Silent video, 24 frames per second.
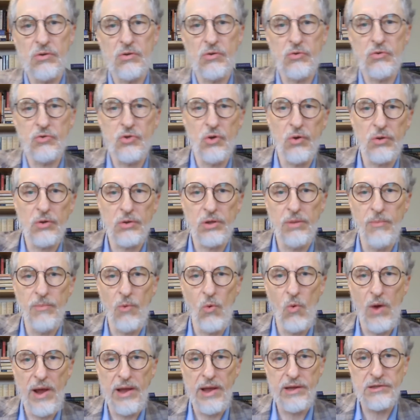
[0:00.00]
took them
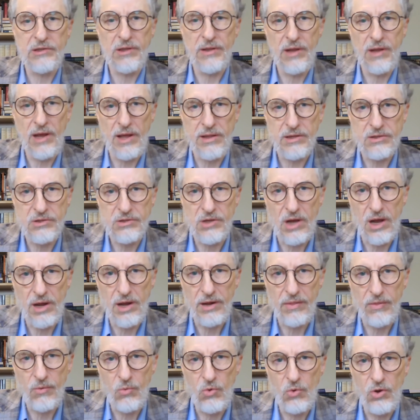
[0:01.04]
away to the other side
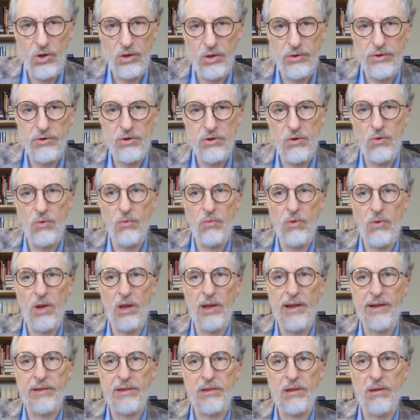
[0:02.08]
of the world and you
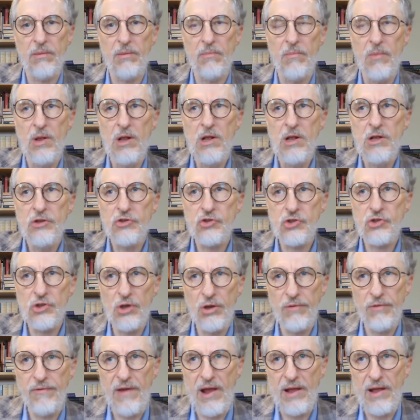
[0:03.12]
let them
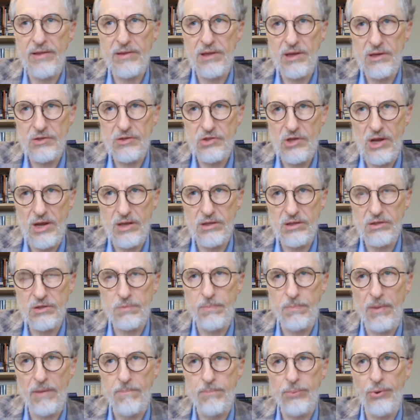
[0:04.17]
serve out their sentence.
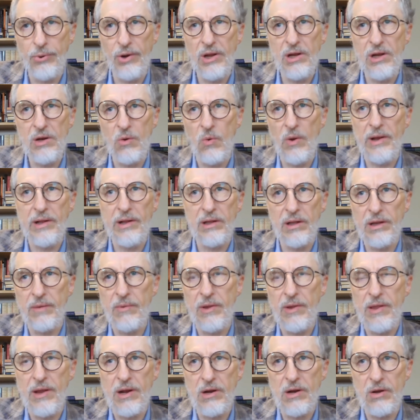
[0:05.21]
But pretty quickly
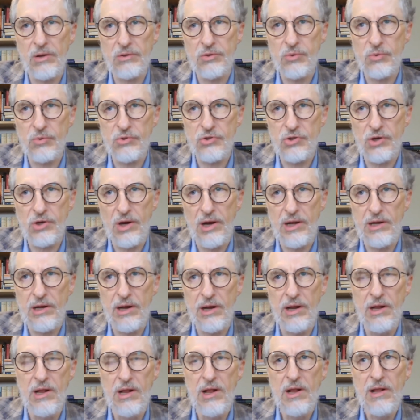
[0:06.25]
when they got to
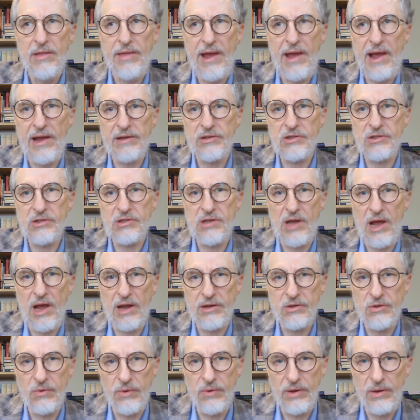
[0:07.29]
Australia, they had to start
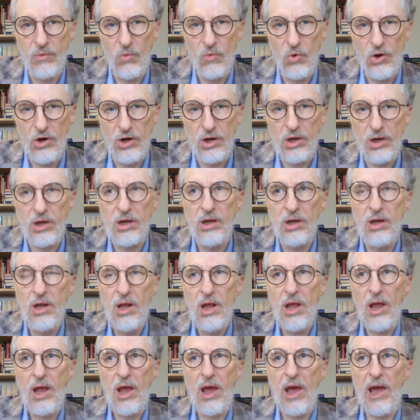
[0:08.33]
doing work,
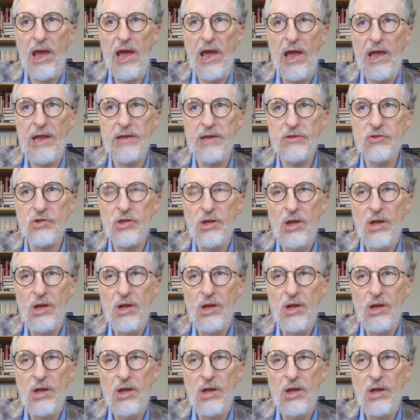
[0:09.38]
and